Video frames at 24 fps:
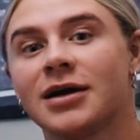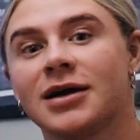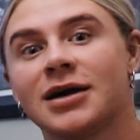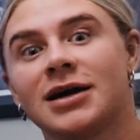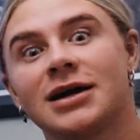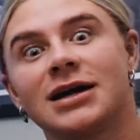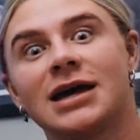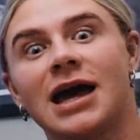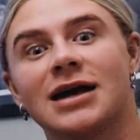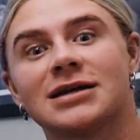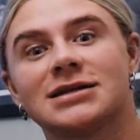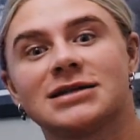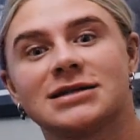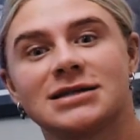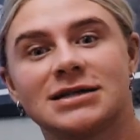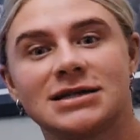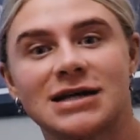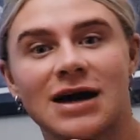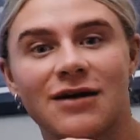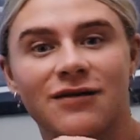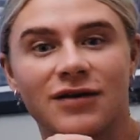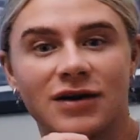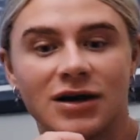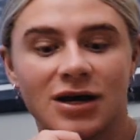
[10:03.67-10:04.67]
Yes,
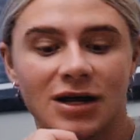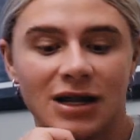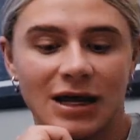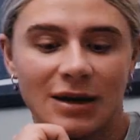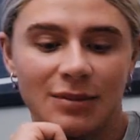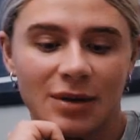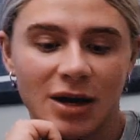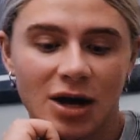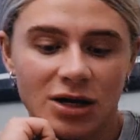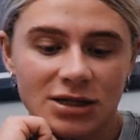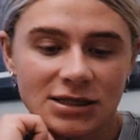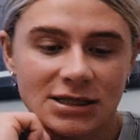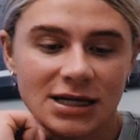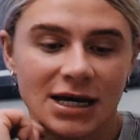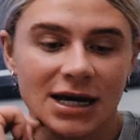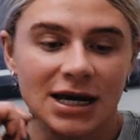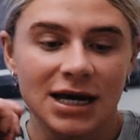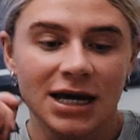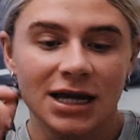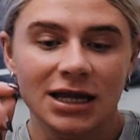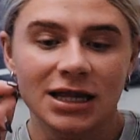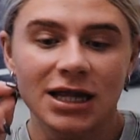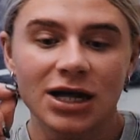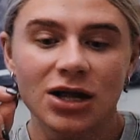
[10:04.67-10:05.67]
definitely, because
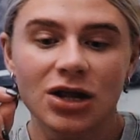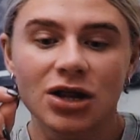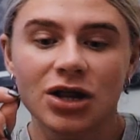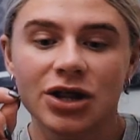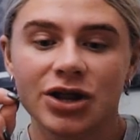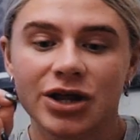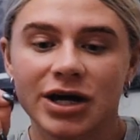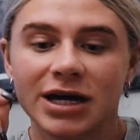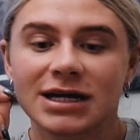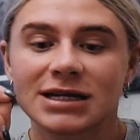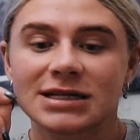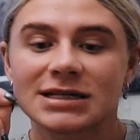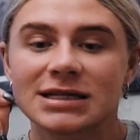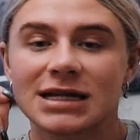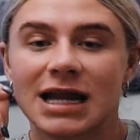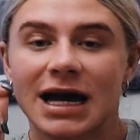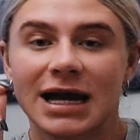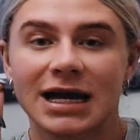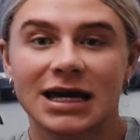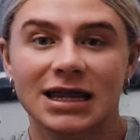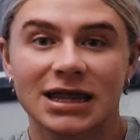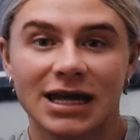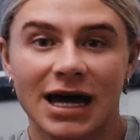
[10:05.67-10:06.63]
little things like